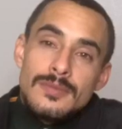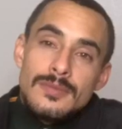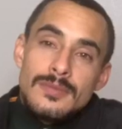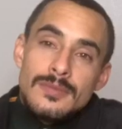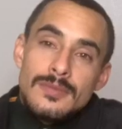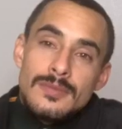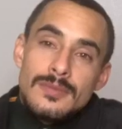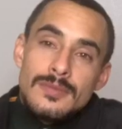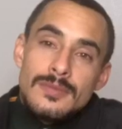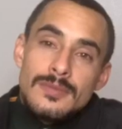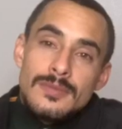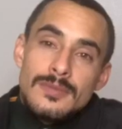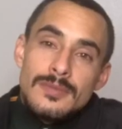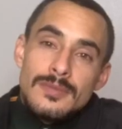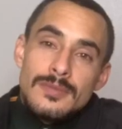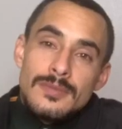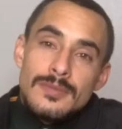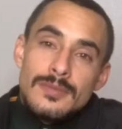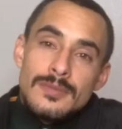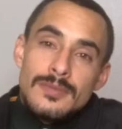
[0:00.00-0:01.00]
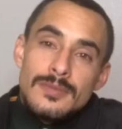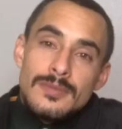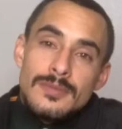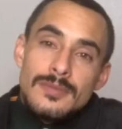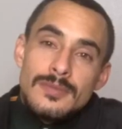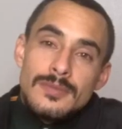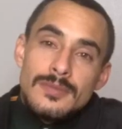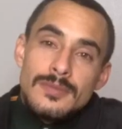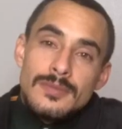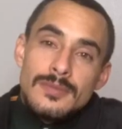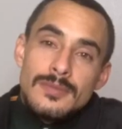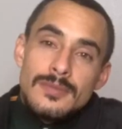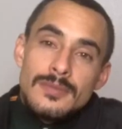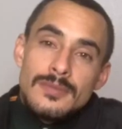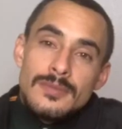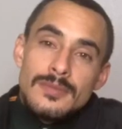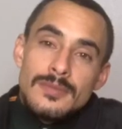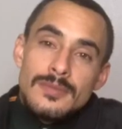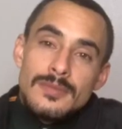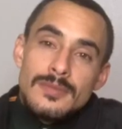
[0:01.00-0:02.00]

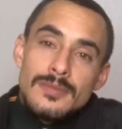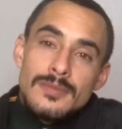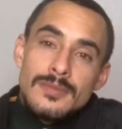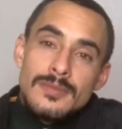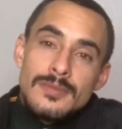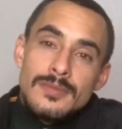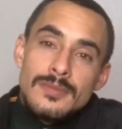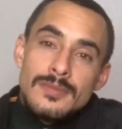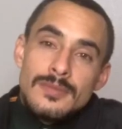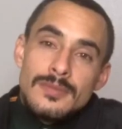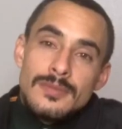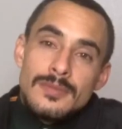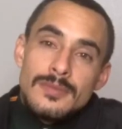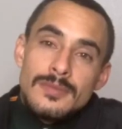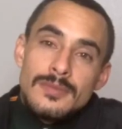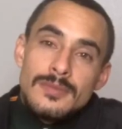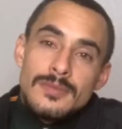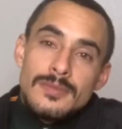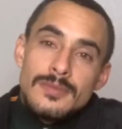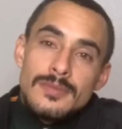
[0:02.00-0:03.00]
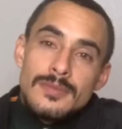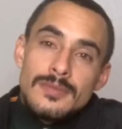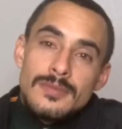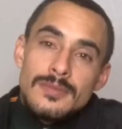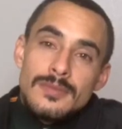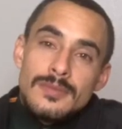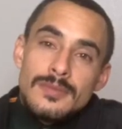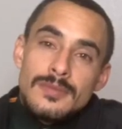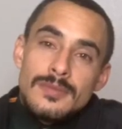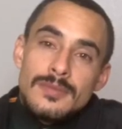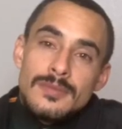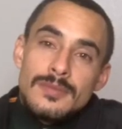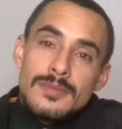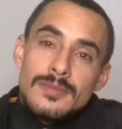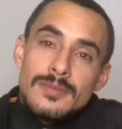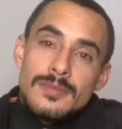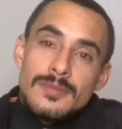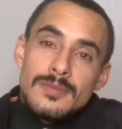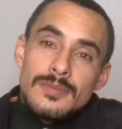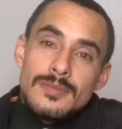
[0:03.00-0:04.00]

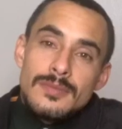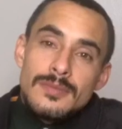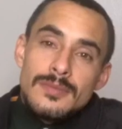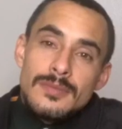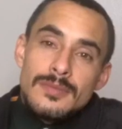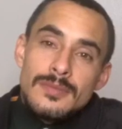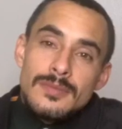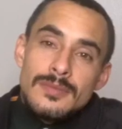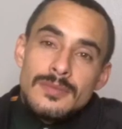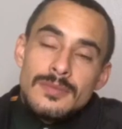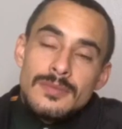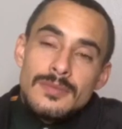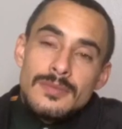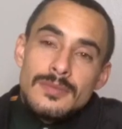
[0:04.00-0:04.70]
The person shown says nothing.